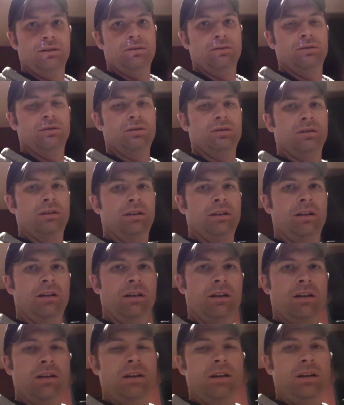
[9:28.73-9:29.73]
So it was a
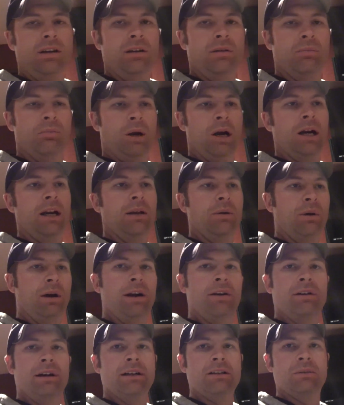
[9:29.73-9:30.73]
barley
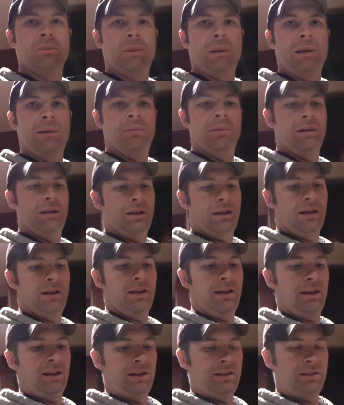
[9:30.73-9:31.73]
wine recipe, but